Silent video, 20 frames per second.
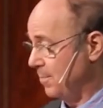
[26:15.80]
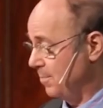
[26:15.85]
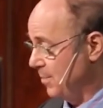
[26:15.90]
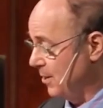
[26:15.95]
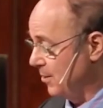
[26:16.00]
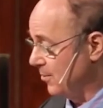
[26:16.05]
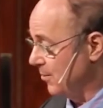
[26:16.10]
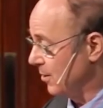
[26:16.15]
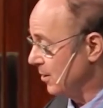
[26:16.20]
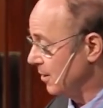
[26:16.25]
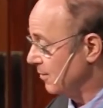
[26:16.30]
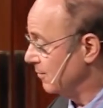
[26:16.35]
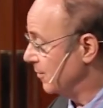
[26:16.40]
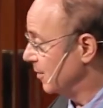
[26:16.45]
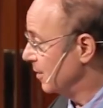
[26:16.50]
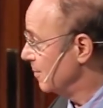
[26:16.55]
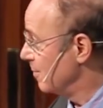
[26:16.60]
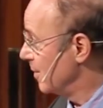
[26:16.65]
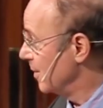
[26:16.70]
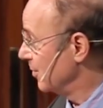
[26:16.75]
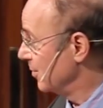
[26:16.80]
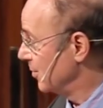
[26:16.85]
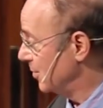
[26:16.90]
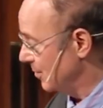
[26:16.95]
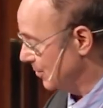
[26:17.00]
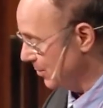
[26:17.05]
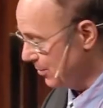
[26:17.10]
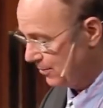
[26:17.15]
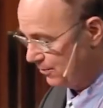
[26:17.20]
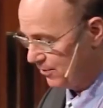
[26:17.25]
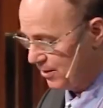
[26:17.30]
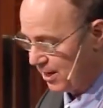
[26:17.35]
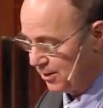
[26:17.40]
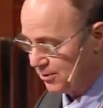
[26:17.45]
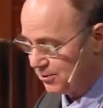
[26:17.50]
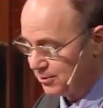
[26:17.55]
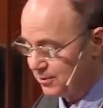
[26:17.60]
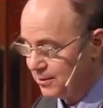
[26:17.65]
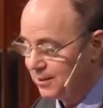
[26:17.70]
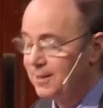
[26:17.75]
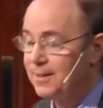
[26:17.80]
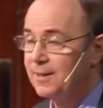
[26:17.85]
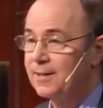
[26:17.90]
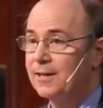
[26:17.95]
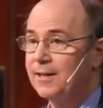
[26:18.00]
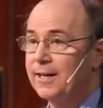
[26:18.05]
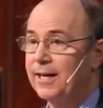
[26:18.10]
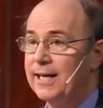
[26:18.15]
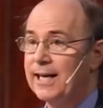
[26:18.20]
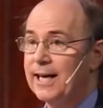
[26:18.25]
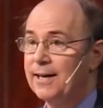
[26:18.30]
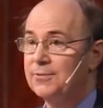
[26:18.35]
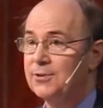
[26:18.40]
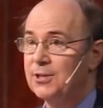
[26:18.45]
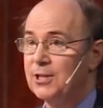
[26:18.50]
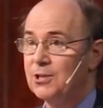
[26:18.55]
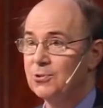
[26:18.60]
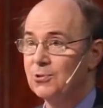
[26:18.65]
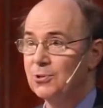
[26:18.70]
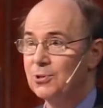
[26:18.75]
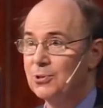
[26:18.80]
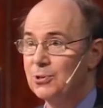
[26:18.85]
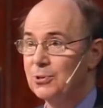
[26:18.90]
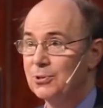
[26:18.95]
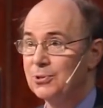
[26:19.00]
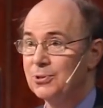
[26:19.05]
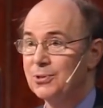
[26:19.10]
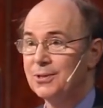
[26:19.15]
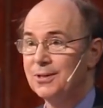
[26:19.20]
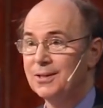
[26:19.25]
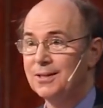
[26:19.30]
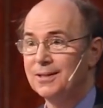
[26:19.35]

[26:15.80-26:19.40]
appear in our fundamental theories of nature, I have to introduce